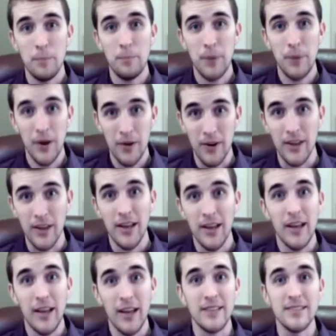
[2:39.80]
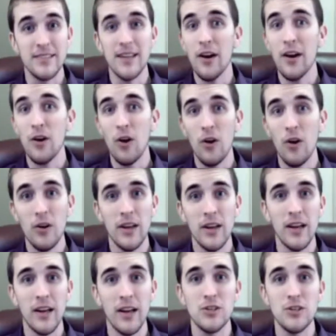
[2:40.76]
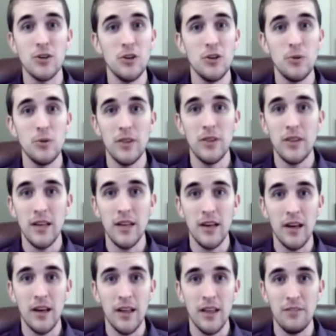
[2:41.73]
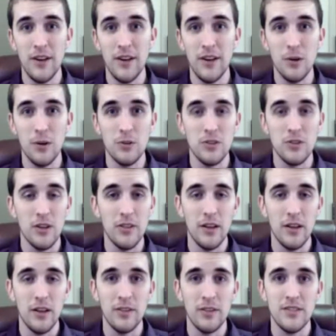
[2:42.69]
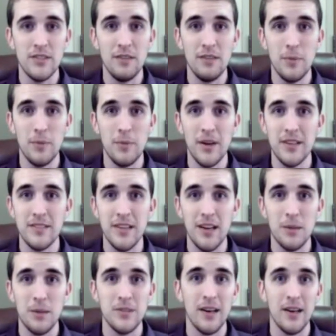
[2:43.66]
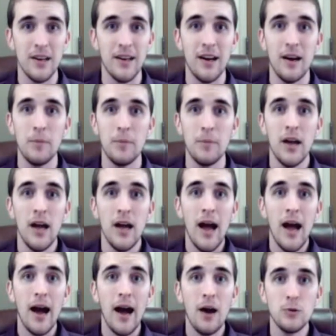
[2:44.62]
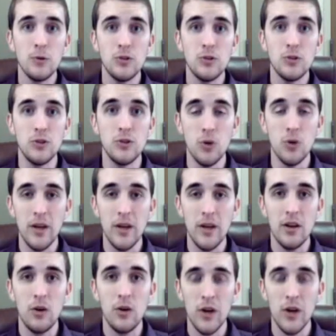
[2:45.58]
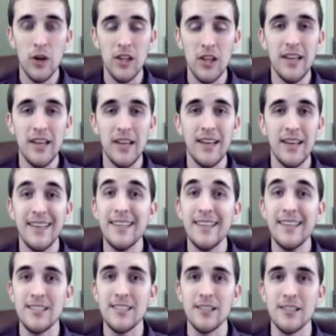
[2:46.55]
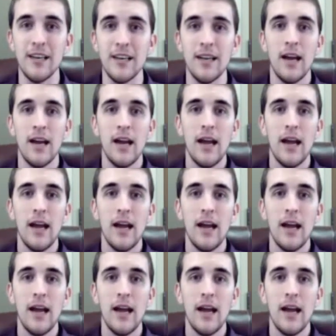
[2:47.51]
period. It's not hard, and I show you in the videos on 7minutesetups.com how to do it quickly and easily,